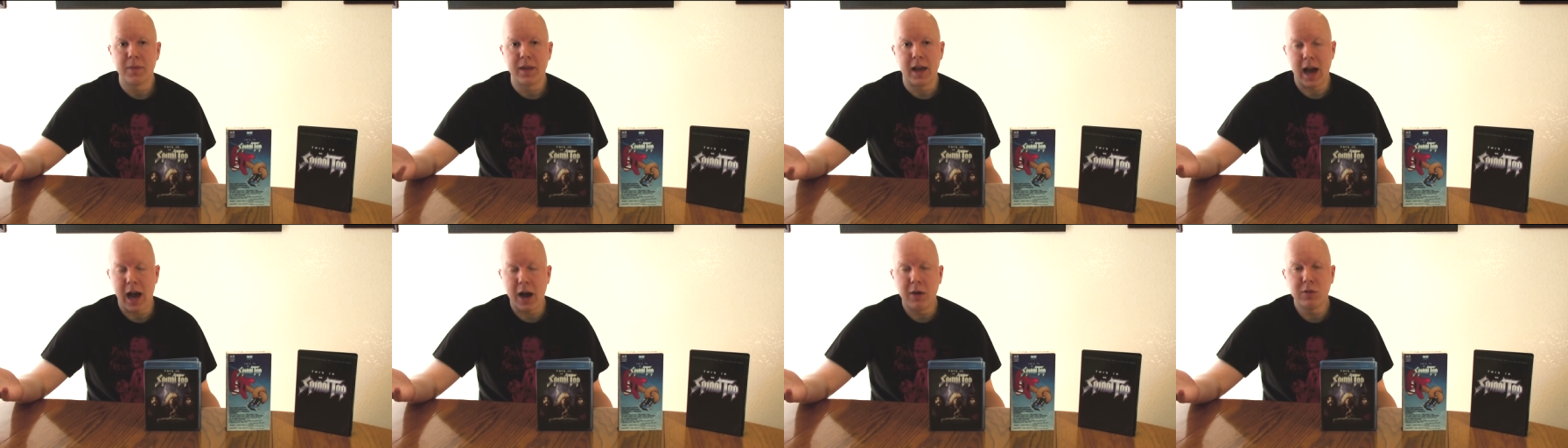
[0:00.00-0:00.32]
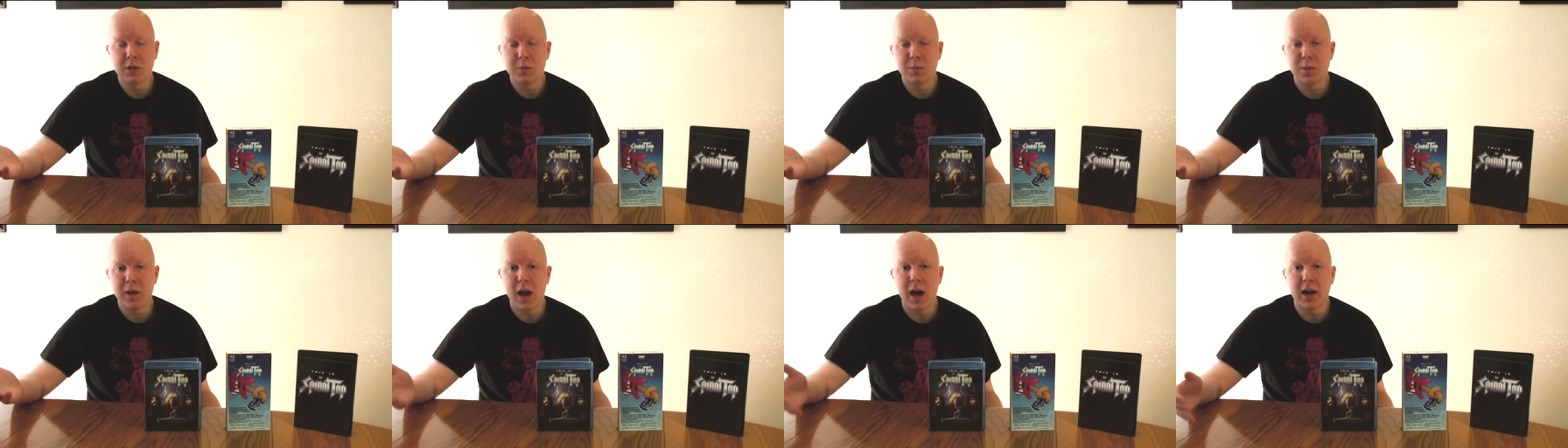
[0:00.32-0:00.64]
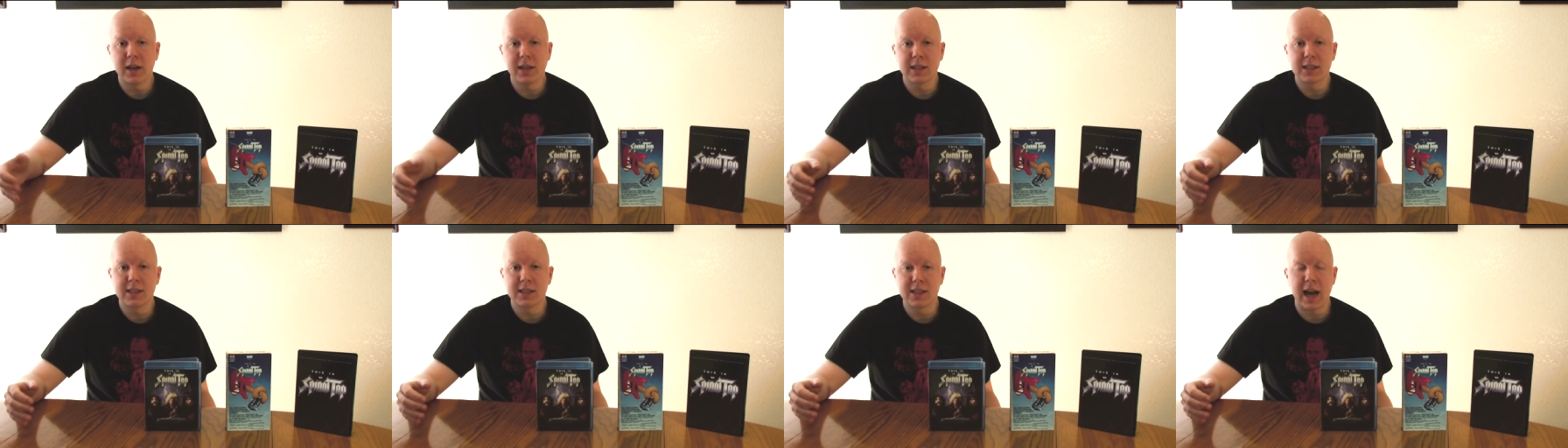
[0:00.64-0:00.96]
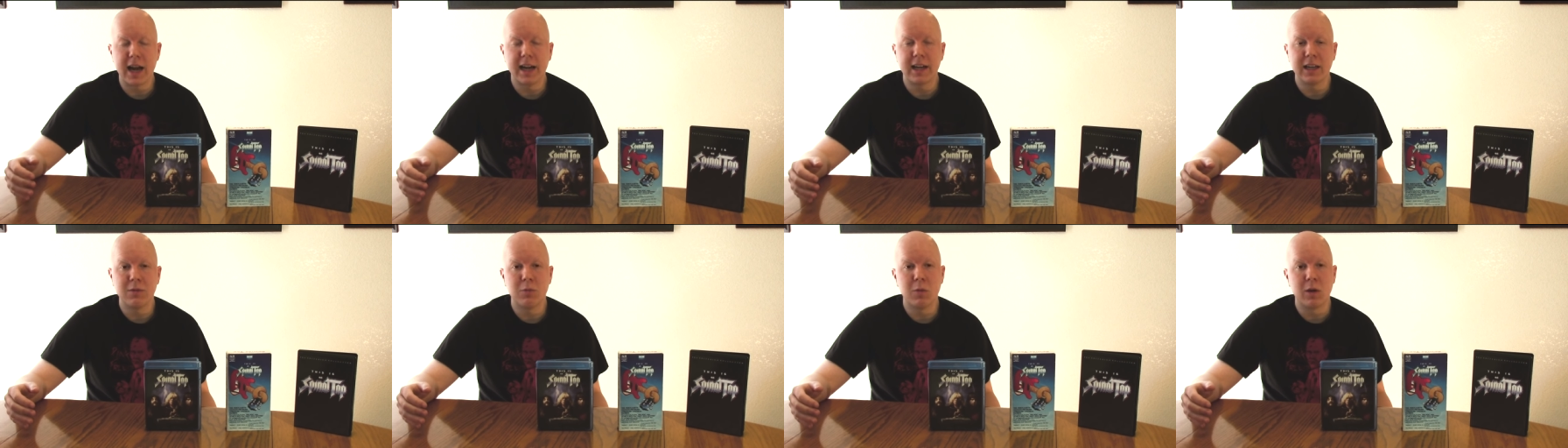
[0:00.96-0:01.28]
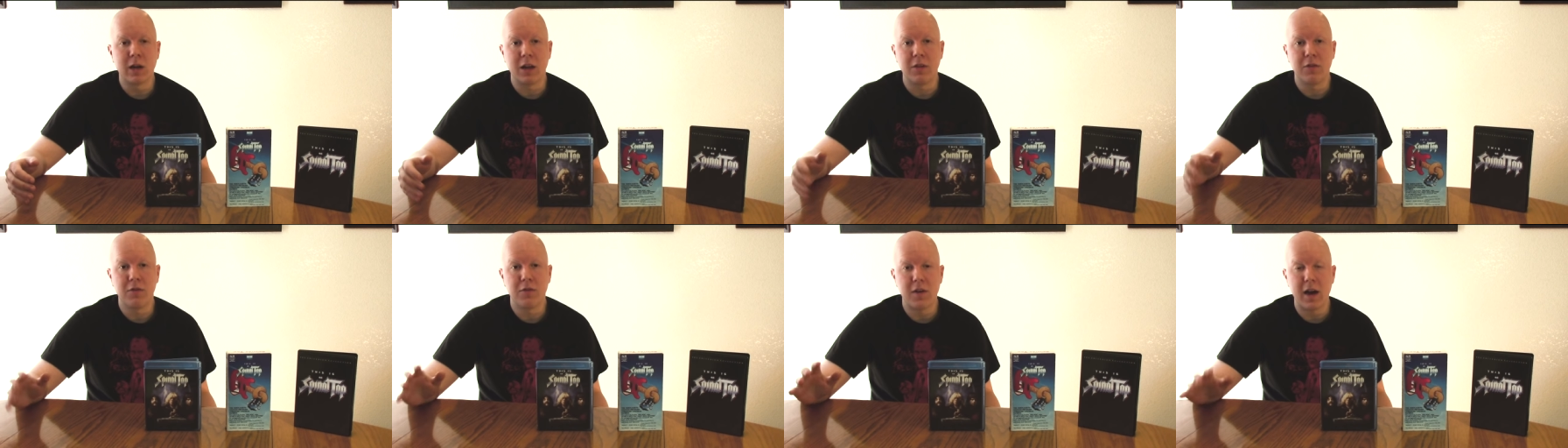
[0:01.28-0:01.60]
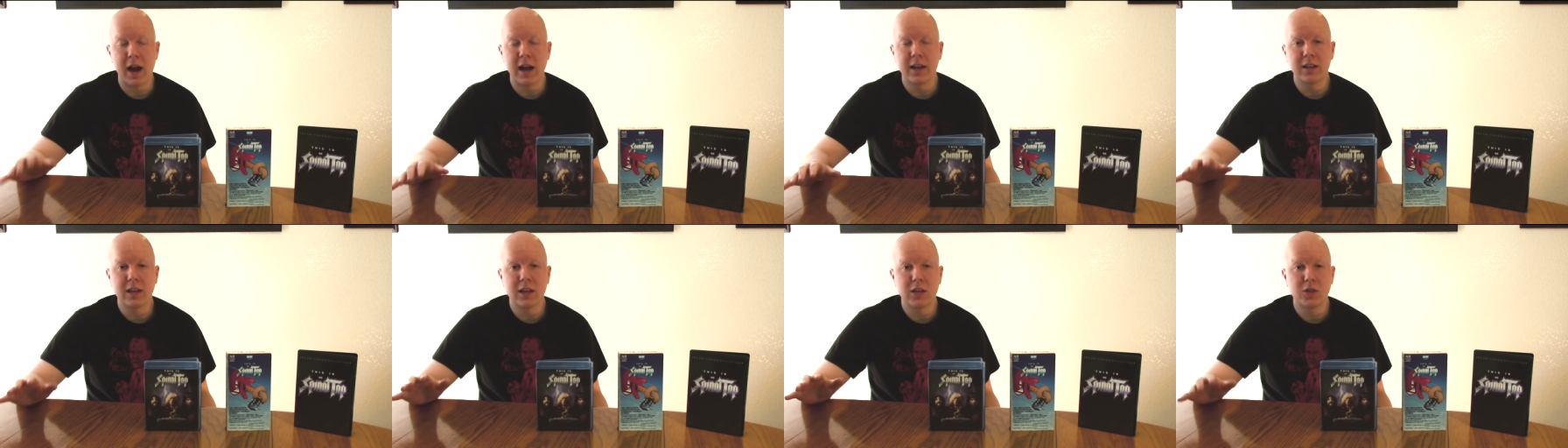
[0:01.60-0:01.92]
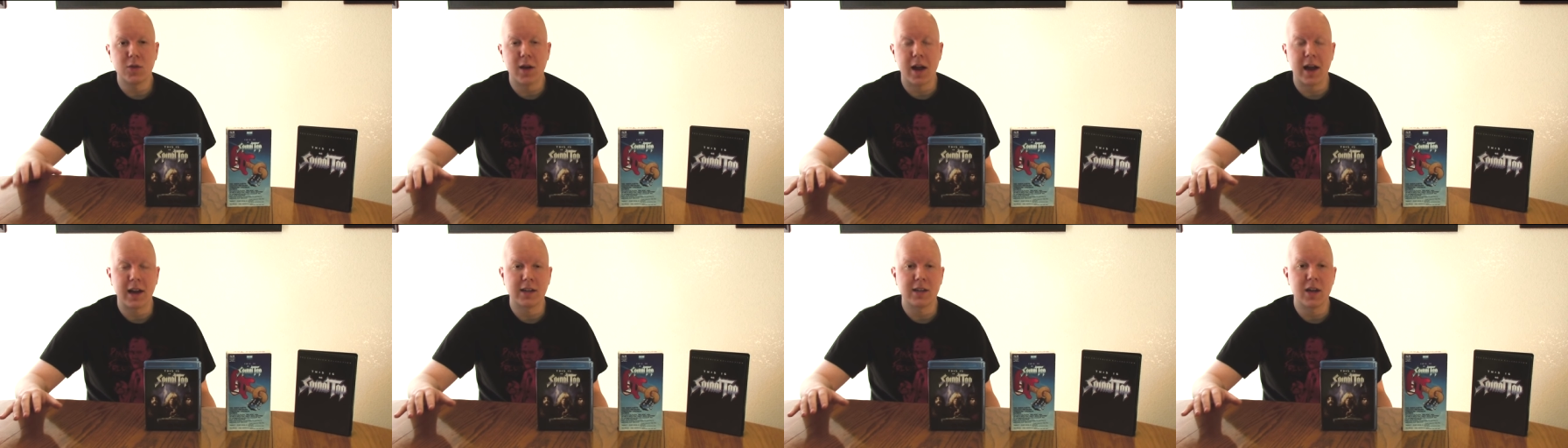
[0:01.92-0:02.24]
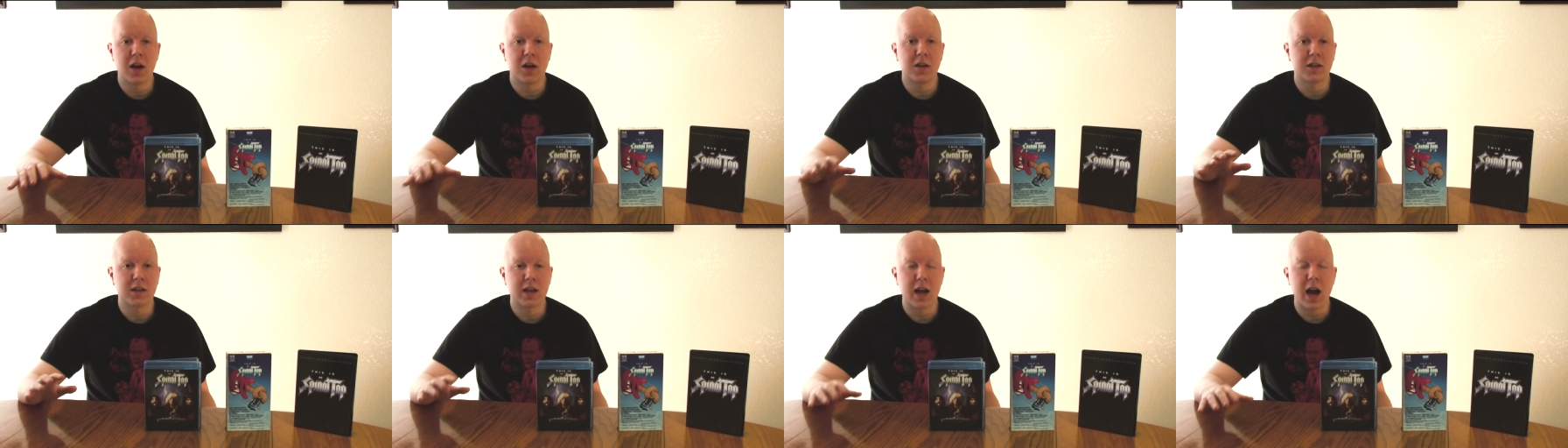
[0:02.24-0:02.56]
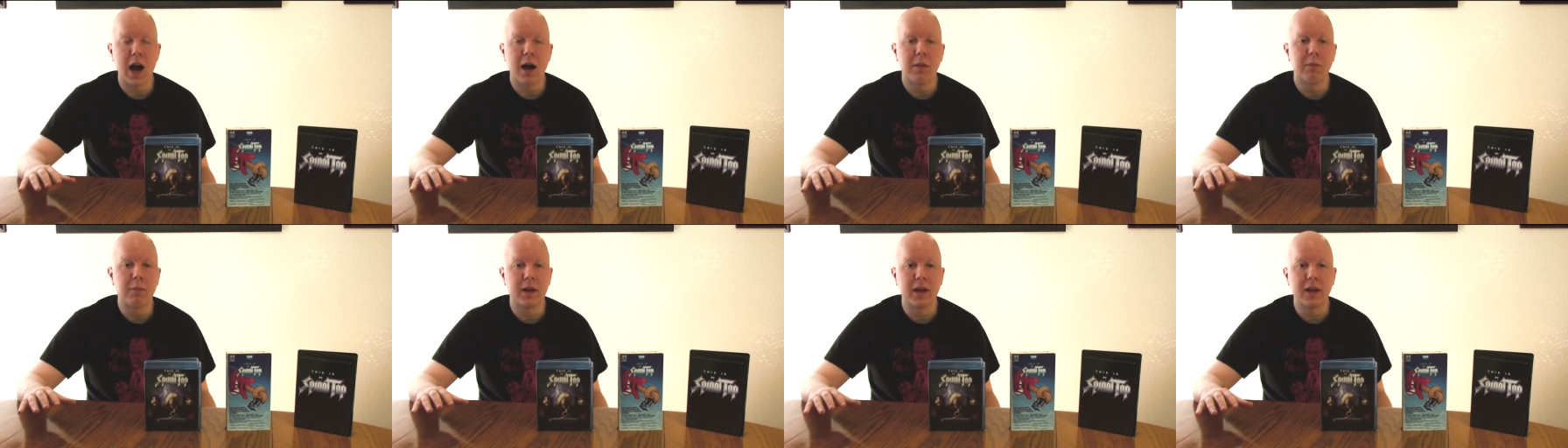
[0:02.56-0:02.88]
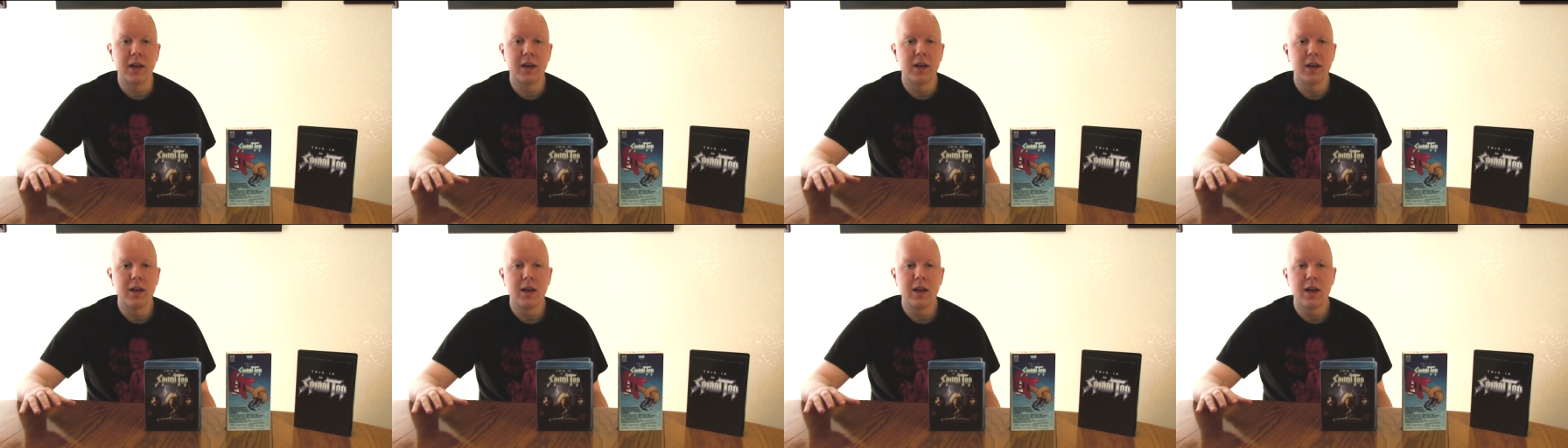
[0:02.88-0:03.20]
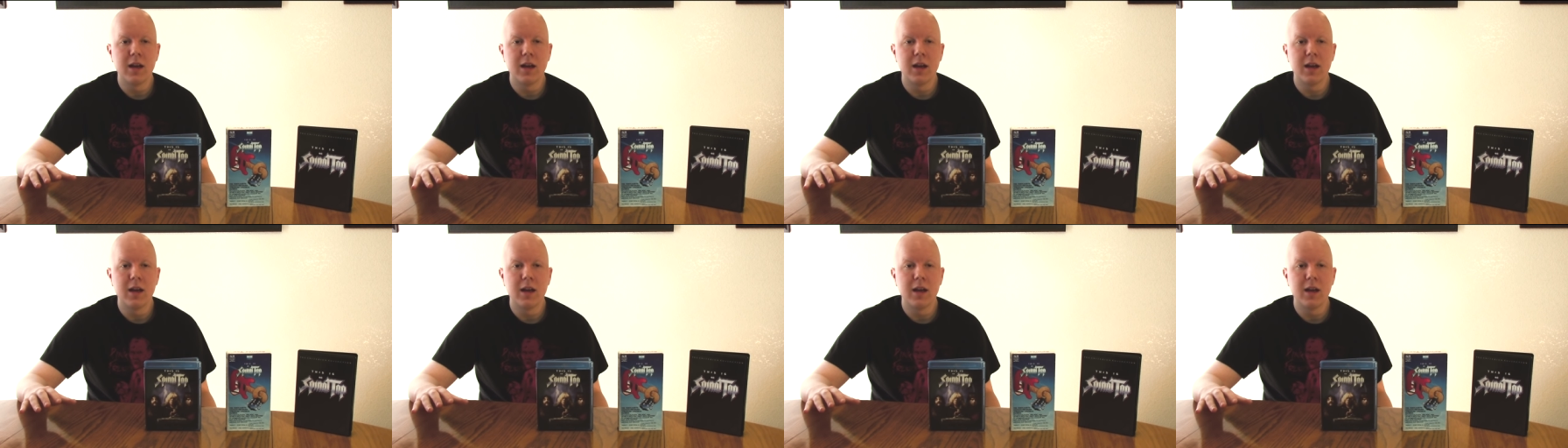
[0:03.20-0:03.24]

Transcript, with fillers: I was beyond excited when I finally tracked down a copy,